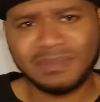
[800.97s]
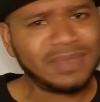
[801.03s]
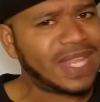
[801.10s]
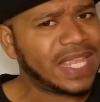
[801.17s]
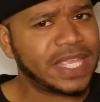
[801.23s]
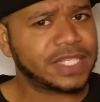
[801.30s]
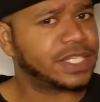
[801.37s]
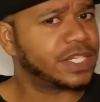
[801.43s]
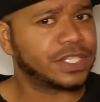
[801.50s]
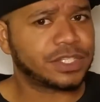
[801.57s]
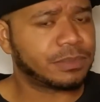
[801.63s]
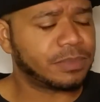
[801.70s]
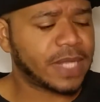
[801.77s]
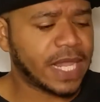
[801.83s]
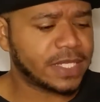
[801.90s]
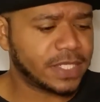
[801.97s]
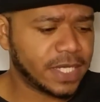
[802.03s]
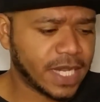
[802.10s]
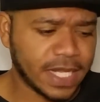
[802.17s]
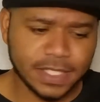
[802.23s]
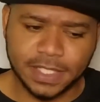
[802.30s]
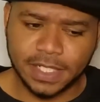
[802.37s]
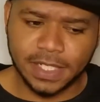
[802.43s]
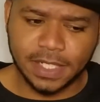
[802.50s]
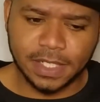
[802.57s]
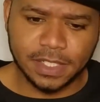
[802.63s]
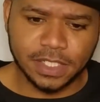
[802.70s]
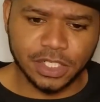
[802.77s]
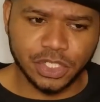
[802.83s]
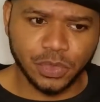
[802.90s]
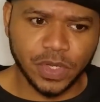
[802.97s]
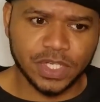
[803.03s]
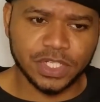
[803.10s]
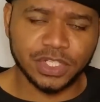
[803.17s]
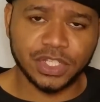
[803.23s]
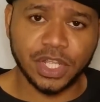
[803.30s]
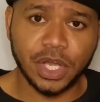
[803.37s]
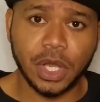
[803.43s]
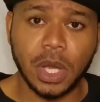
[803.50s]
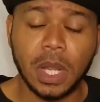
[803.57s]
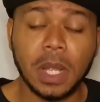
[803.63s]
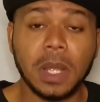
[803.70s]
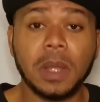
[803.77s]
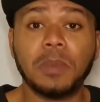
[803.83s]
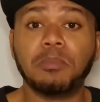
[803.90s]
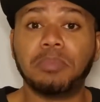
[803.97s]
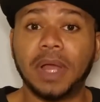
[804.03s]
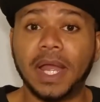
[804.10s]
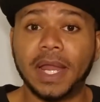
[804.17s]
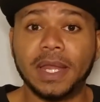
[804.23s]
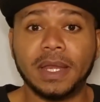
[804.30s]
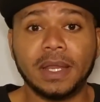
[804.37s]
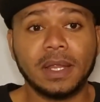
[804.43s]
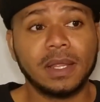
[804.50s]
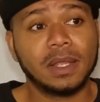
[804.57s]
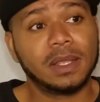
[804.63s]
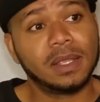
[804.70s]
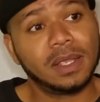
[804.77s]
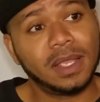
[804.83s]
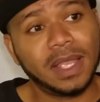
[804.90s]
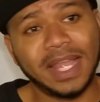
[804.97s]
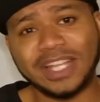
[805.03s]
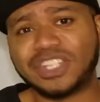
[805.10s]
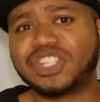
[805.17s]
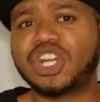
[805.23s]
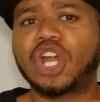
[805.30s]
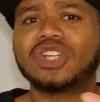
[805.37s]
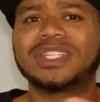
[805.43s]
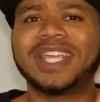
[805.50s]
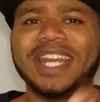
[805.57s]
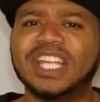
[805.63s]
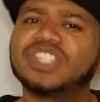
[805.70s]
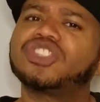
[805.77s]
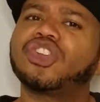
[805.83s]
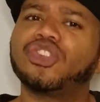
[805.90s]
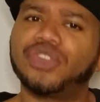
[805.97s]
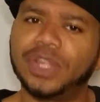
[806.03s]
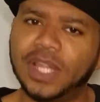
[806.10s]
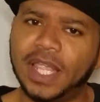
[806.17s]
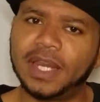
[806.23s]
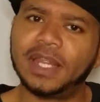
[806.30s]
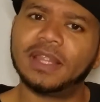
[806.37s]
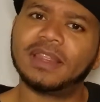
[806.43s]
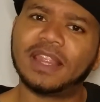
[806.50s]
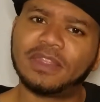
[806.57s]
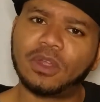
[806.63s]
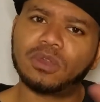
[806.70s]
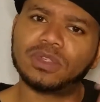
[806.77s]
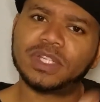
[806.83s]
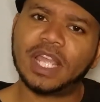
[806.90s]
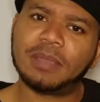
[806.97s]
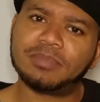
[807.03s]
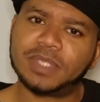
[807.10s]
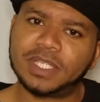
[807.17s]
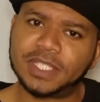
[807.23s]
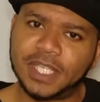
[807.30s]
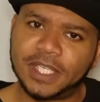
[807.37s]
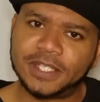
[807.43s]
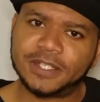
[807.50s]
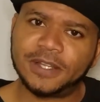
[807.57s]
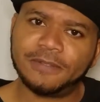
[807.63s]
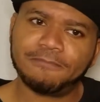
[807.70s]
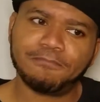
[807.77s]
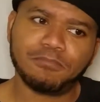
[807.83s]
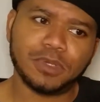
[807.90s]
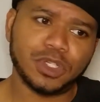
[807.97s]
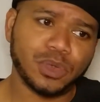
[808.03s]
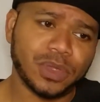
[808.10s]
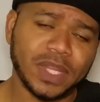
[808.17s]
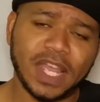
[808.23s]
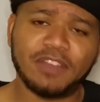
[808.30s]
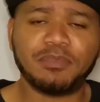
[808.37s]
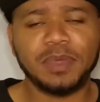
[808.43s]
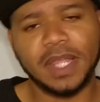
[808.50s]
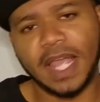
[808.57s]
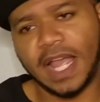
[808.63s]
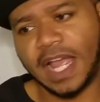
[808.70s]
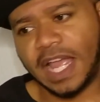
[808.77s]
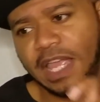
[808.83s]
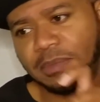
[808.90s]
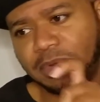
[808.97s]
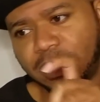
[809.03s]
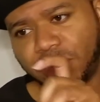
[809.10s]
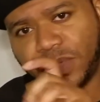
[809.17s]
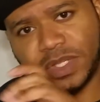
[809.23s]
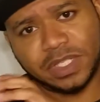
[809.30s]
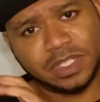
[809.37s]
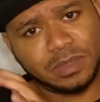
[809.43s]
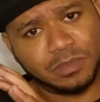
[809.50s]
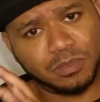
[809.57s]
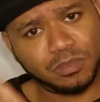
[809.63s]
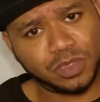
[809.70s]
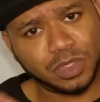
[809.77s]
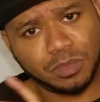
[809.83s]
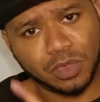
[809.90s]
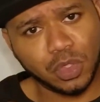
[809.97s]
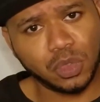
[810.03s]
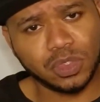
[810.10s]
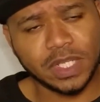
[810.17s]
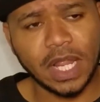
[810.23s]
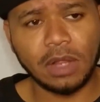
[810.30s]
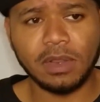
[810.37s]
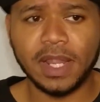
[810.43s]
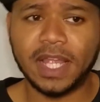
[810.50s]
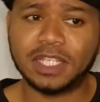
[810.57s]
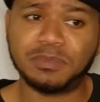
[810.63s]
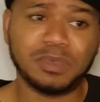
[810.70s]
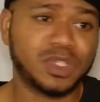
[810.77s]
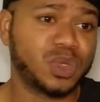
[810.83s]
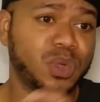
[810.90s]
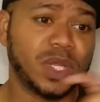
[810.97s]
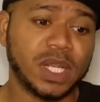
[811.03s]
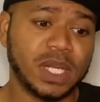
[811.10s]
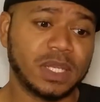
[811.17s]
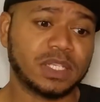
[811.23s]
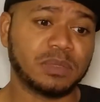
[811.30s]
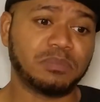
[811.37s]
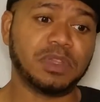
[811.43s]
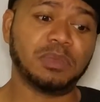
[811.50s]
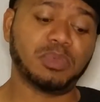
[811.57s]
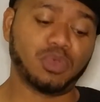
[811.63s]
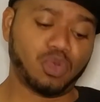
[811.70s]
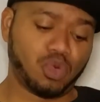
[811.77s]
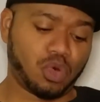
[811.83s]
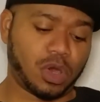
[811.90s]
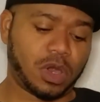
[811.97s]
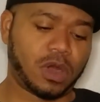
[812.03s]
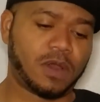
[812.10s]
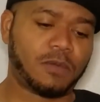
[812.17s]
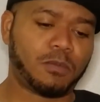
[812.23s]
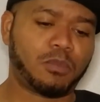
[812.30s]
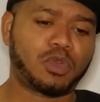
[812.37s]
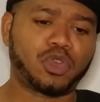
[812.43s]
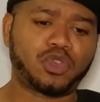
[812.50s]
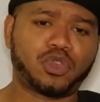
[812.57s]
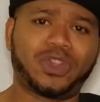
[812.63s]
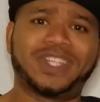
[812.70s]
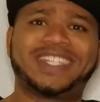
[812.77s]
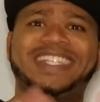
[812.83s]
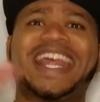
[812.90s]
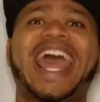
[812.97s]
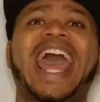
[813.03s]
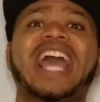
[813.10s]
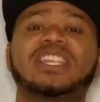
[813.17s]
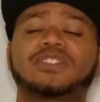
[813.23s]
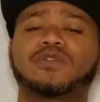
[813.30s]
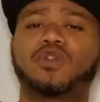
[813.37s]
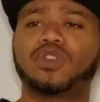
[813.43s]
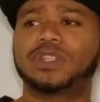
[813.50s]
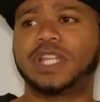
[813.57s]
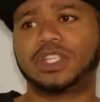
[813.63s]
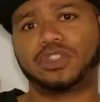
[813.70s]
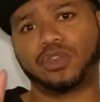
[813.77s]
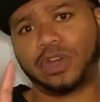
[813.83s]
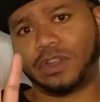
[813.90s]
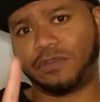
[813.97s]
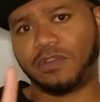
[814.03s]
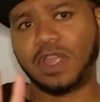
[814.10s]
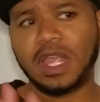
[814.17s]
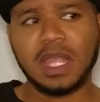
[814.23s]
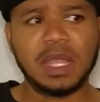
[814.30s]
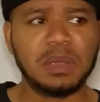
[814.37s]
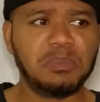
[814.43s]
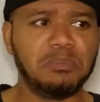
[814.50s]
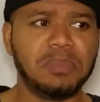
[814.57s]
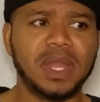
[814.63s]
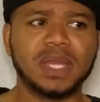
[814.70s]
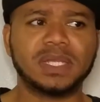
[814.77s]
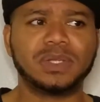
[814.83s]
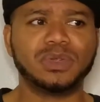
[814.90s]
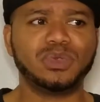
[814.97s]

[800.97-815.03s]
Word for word: Gets into some dicey, dicey situations there. But it starts getting circulated that those tapes exist between the F B I, between some, some news outlets, between some people who are doing this task force that's sort of meant to